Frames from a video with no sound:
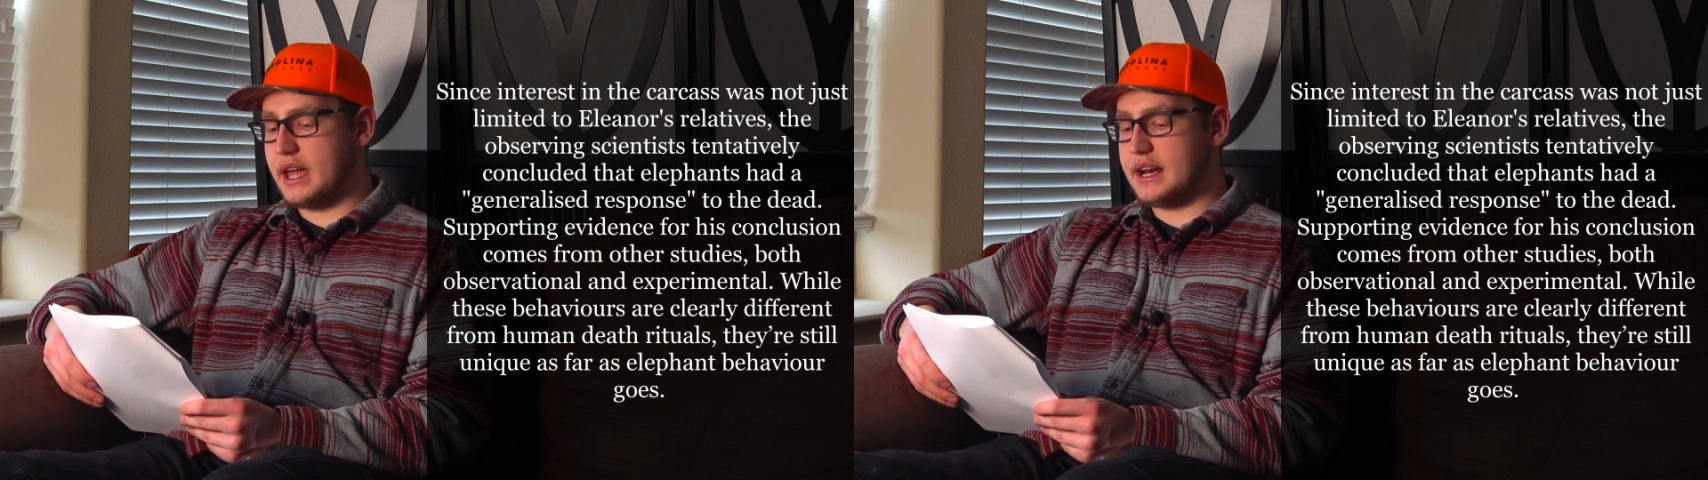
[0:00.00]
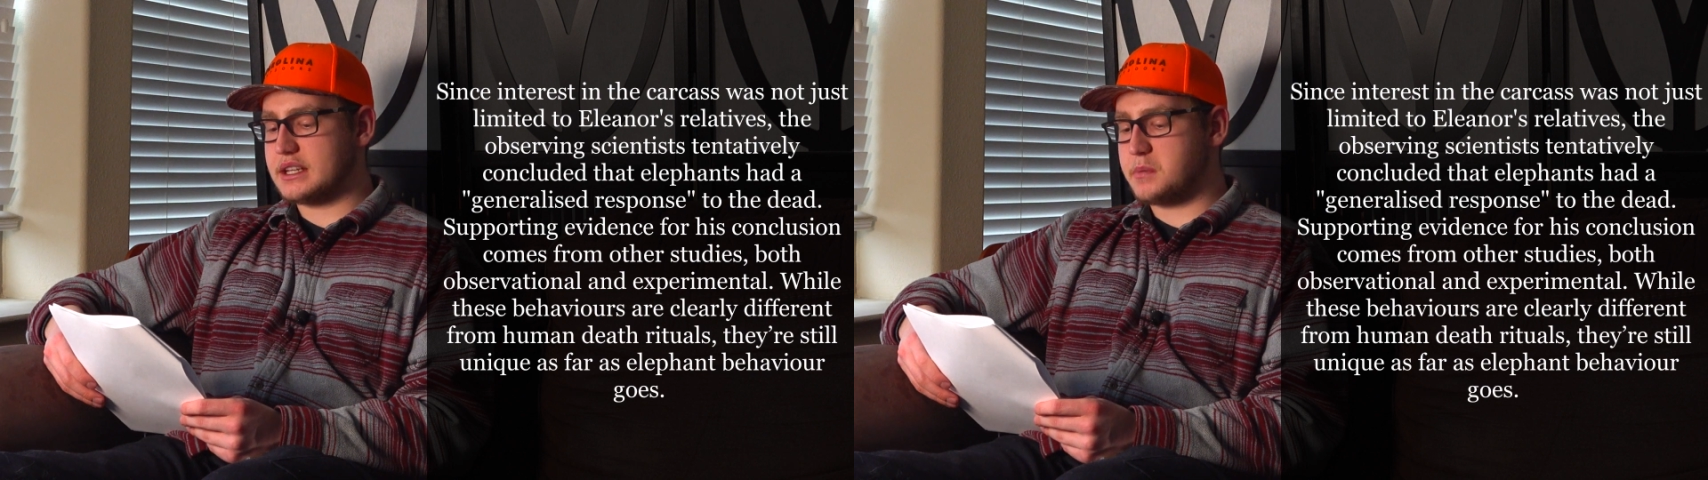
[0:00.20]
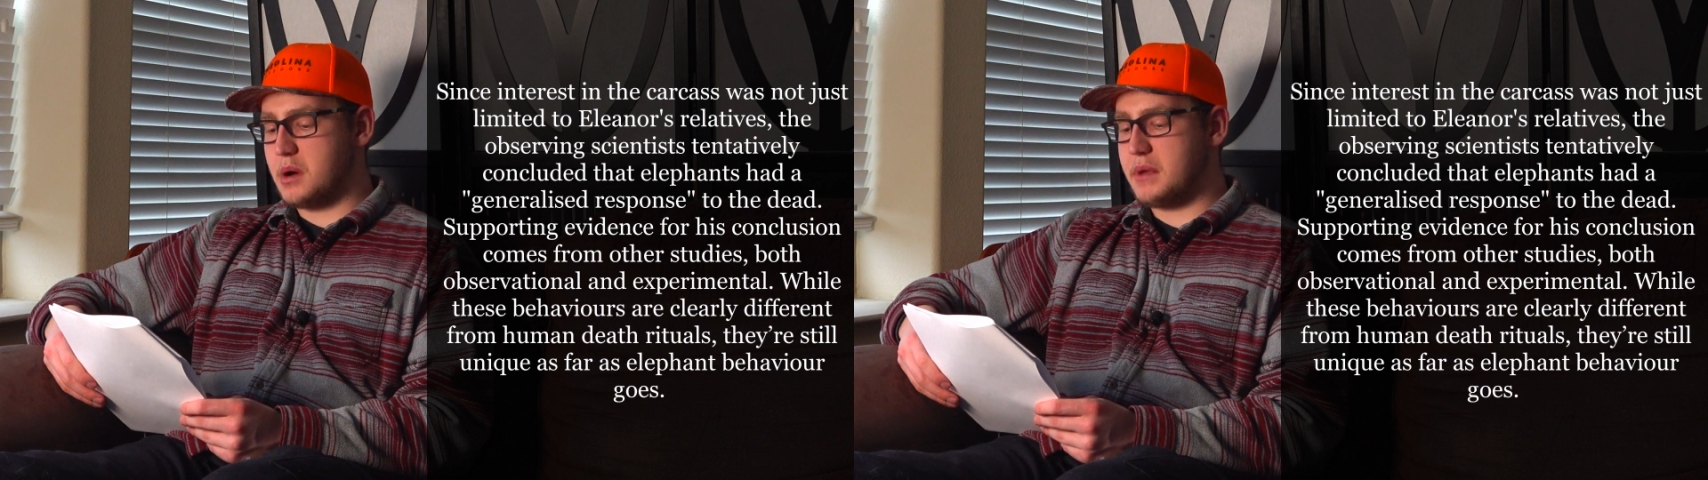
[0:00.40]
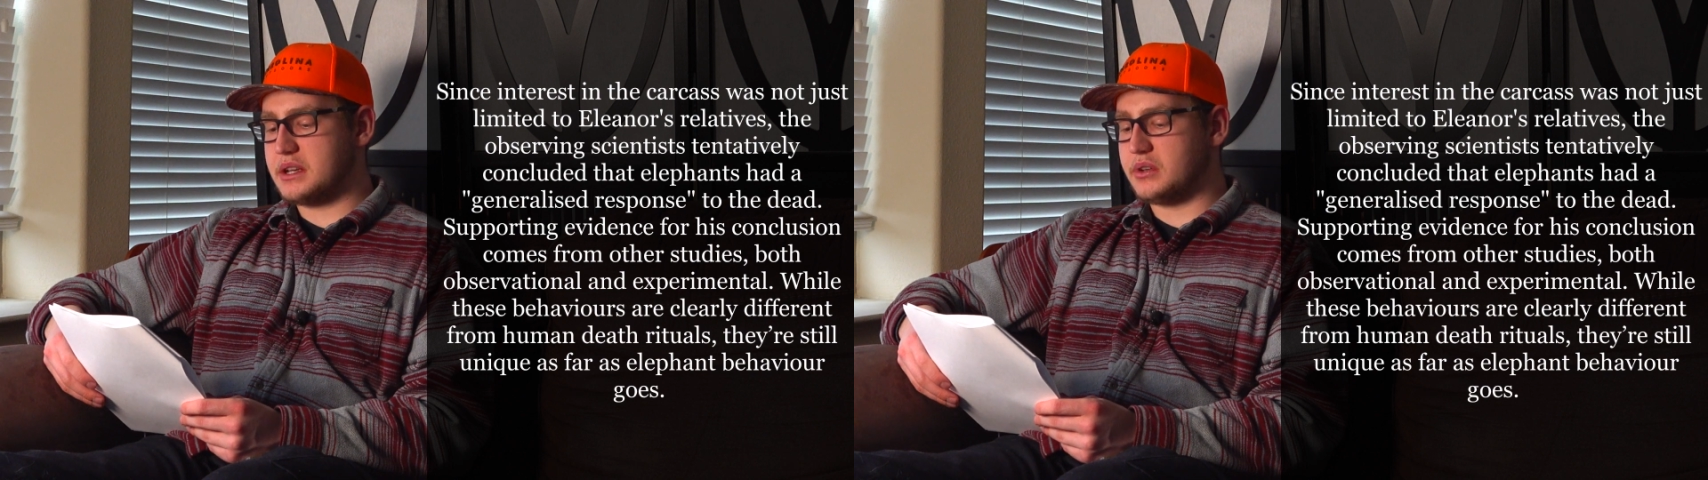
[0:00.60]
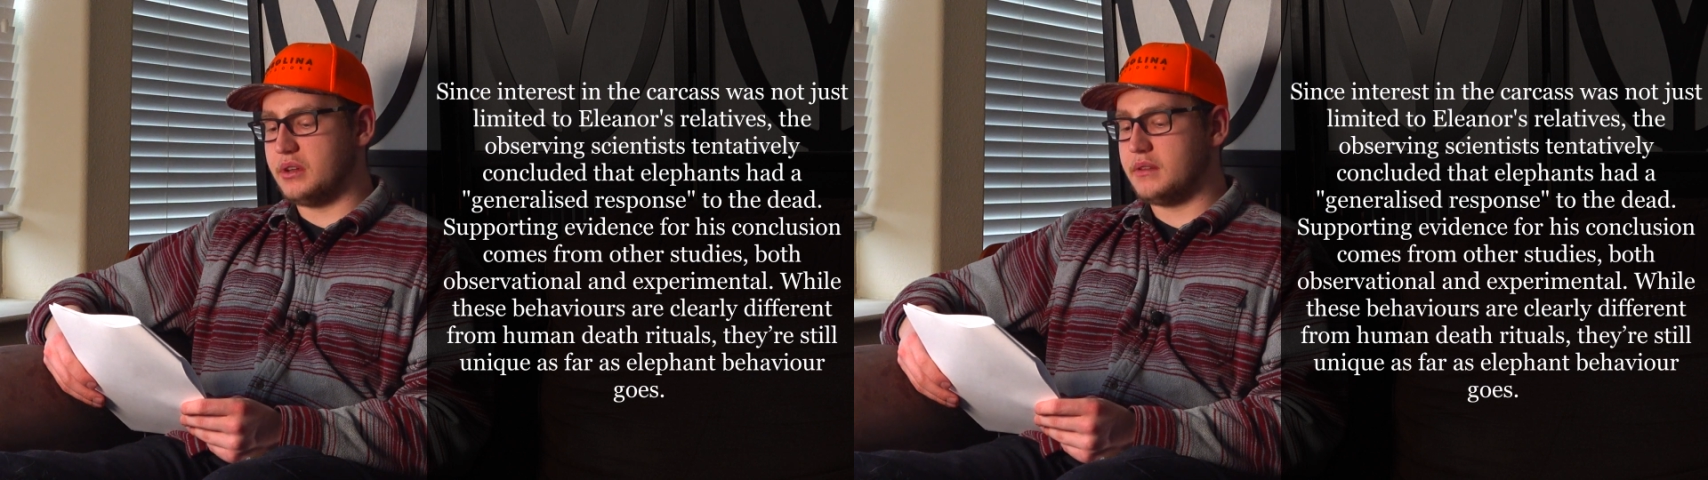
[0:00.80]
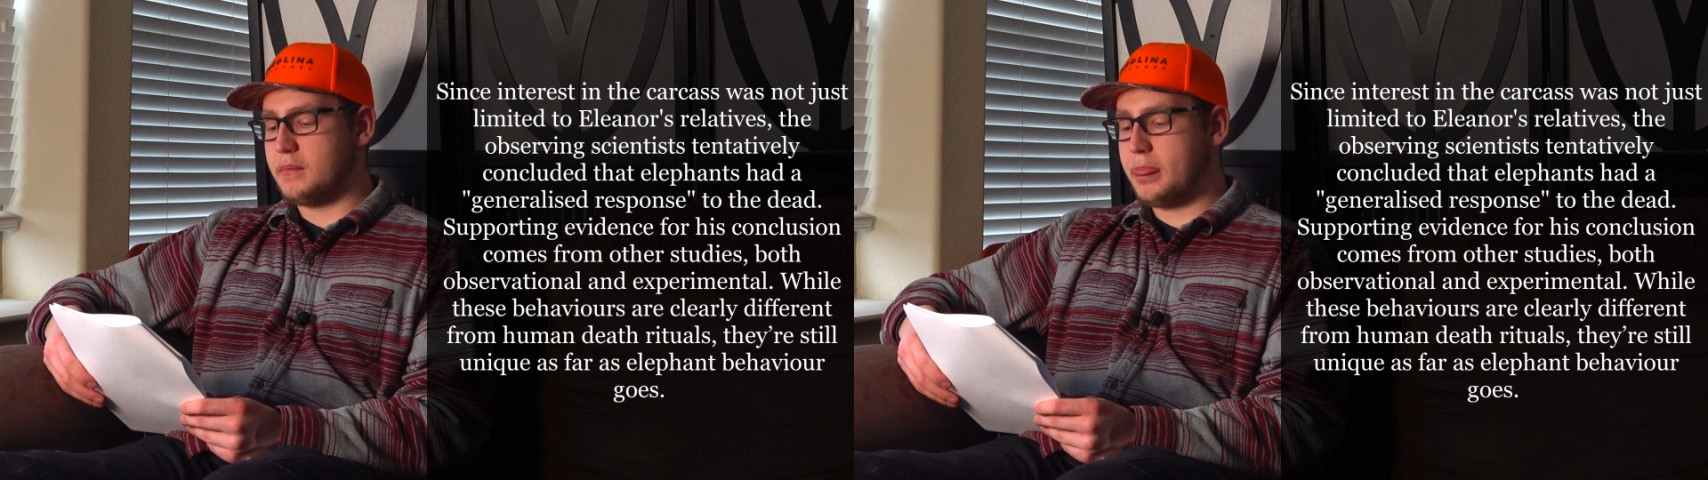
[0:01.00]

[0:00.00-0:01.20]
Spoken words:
and experimental.